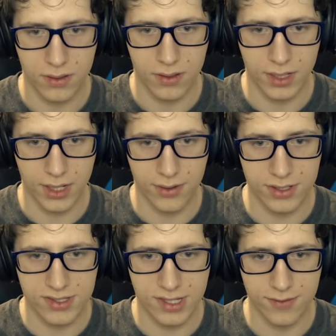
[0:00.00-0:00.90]
Now I
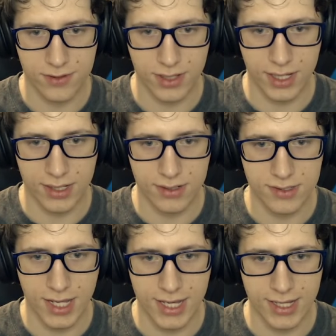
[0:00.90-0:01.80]
just have to, like,
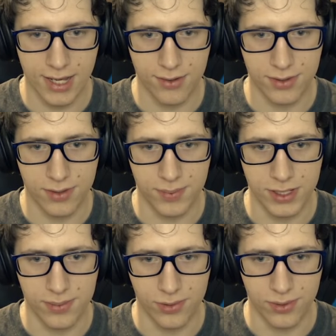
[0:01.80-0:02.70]
take out the
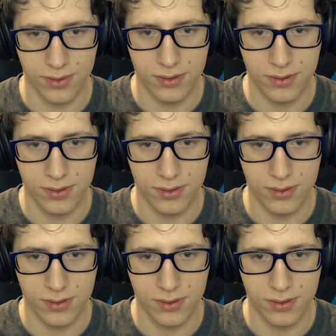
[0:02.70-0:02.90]
people.